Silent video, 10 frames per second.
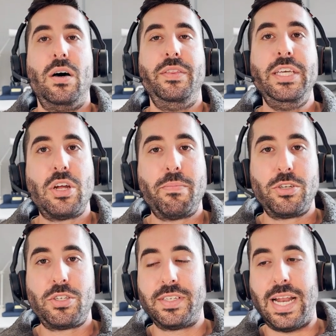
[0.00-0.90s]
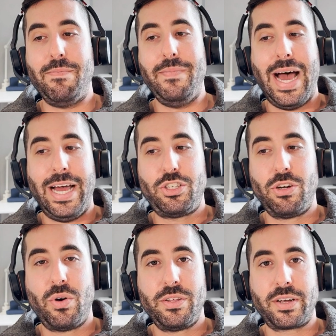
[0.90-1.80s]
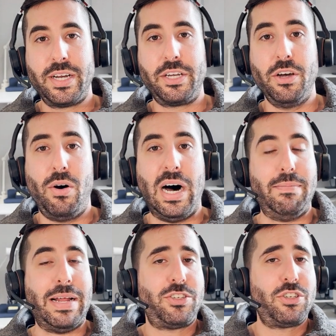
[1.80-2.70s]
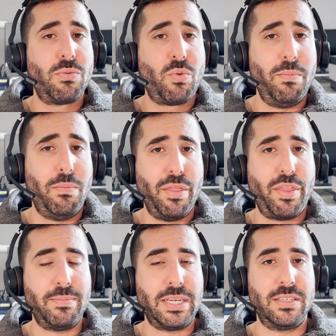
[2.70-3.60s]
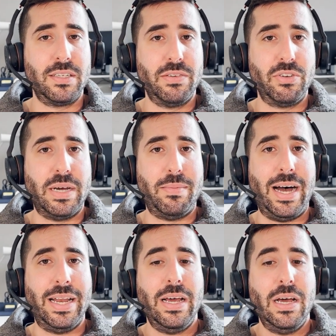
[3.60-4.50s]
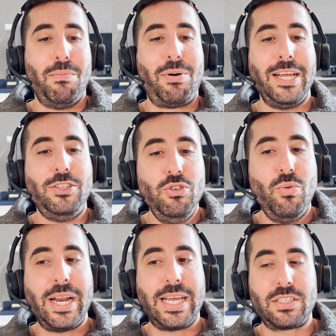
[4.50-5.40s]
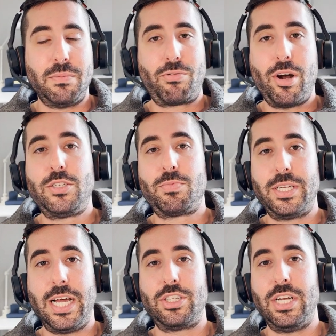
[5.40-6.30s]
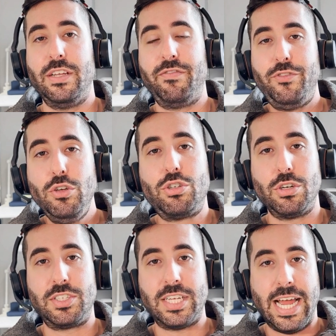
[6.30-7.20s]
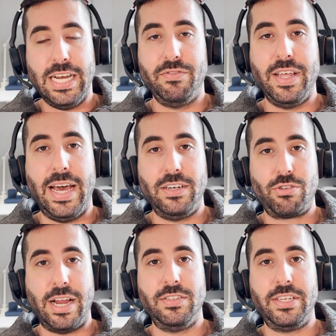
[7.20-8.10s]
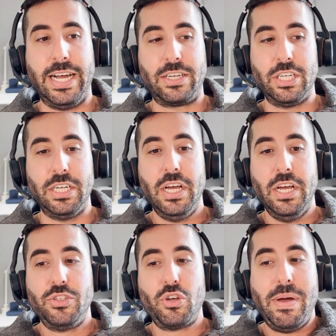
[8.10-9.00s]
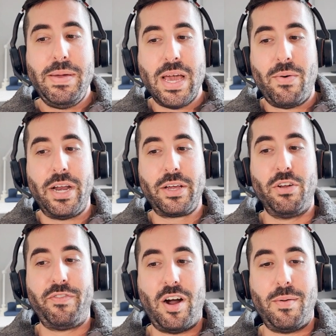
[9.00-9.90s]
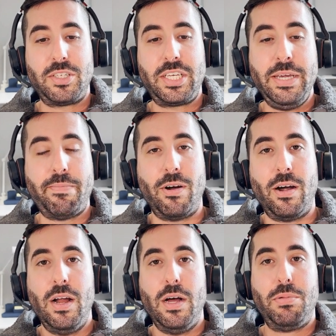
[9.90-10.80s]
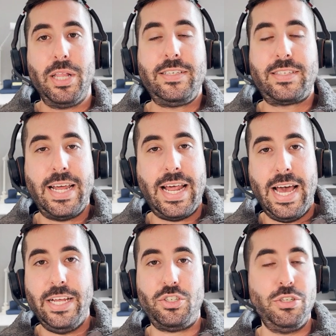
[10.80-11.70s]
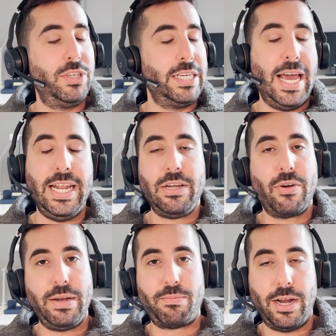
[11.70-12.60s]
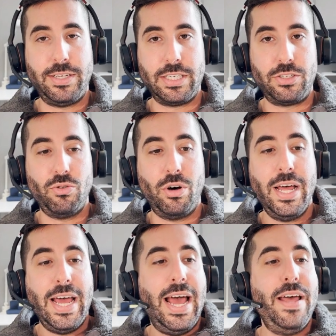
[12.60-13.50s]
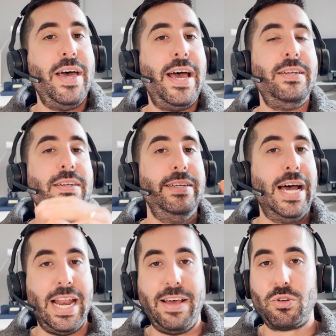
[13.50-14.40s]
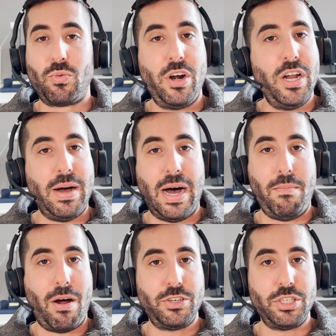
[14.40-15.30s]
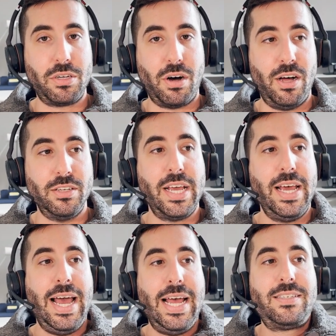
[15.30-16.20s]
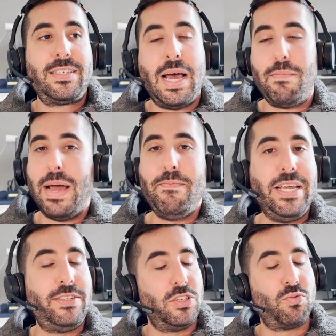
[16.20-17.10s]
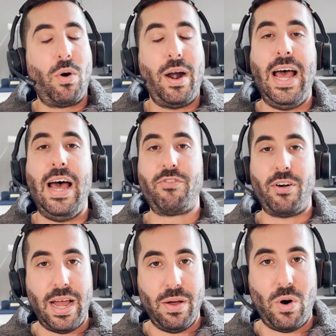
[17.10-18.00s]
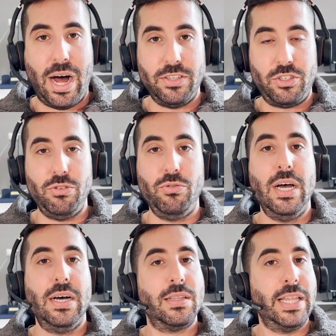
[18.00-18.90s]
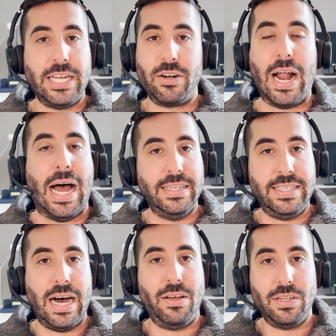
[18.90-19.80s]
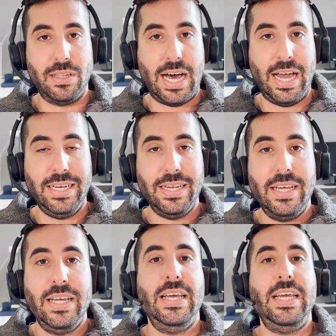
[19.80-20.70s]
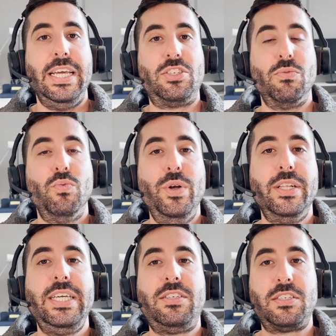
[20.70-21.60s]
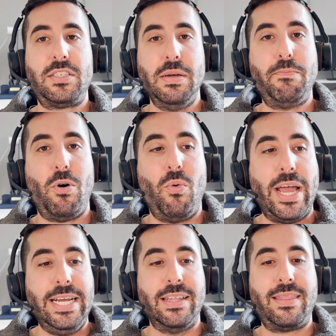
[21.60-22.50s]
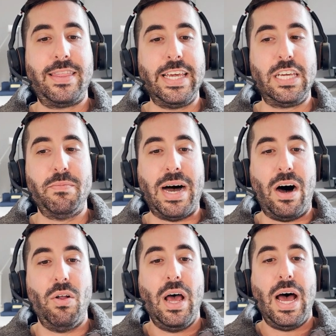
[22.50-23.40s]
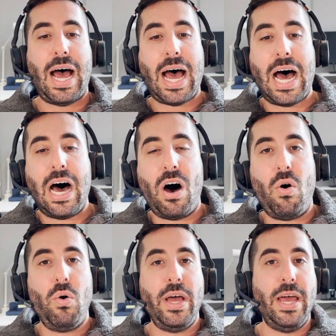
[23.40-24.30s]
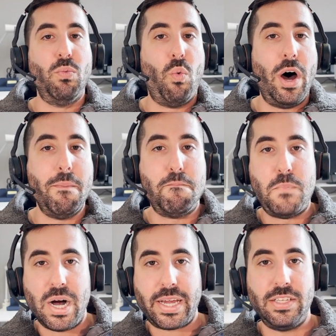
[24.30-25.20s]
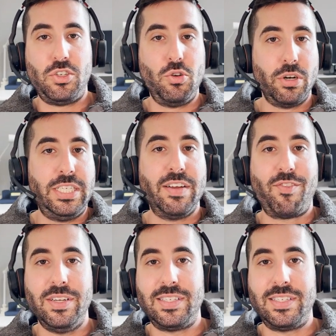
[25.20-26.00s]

these are bushels that I'm not sure where they're going to go. I'm not sure what month I'm going to deliver them on, but I do want to get some price protection on the future side of that transaction. So maybe I want to go to Farmer's Keeper, place that hedge using any grain pricing tool, and then not have to worry about margin calls and set my basis wherever I want to later on down the line. It's a really simple way to think about how and what buckets your different